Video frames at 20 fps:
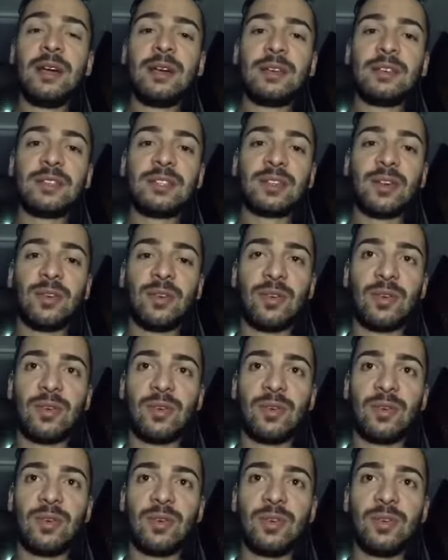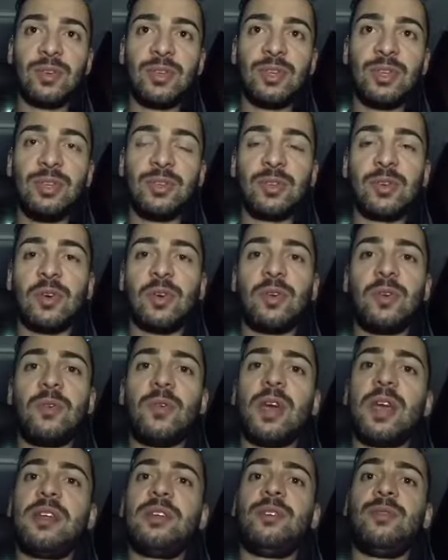So you go
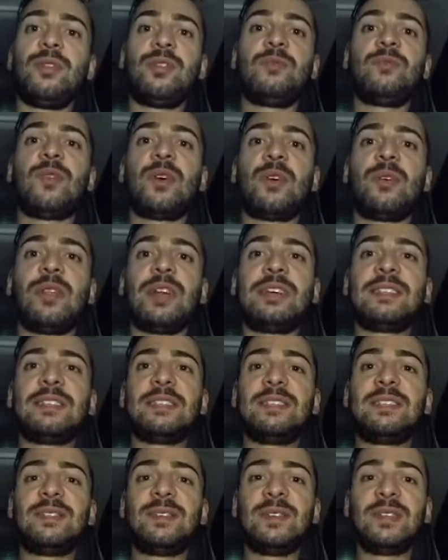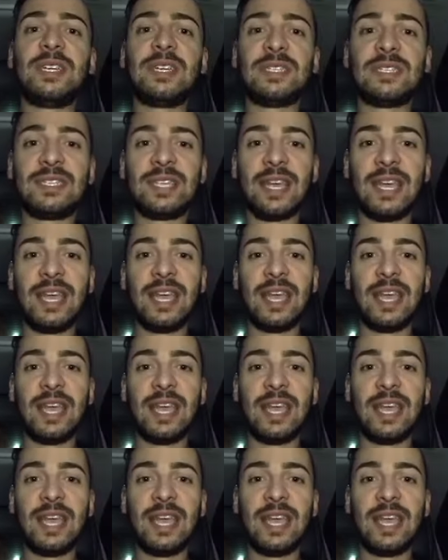and you enroll as a student